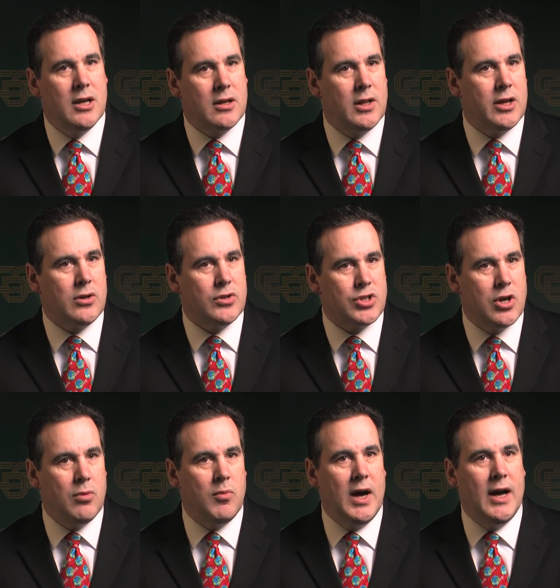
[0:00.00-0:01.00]
Clinicals
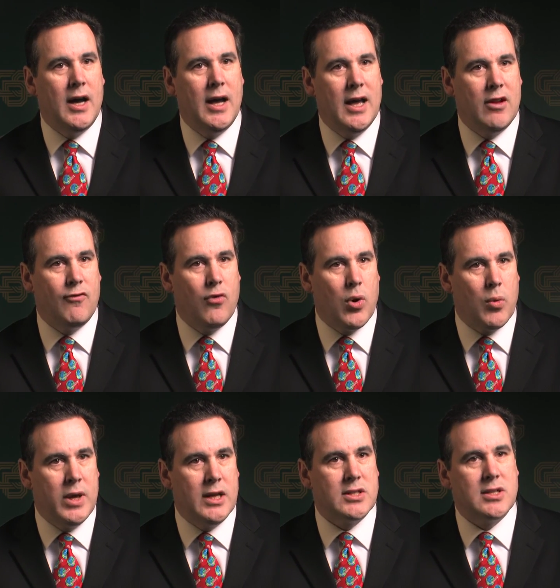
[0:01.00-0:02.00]
show uh, at four
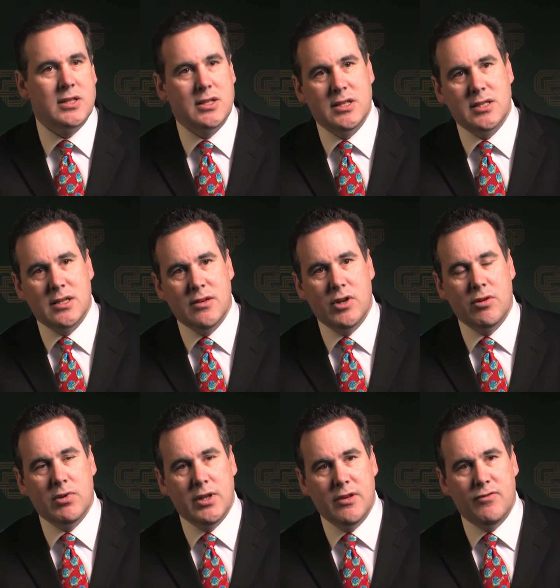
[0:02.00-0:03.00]
weeks, sensitivity
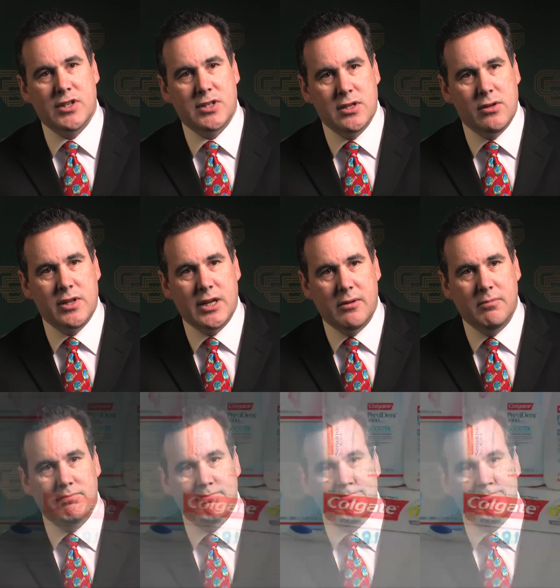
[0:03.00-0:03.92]
relief is still there.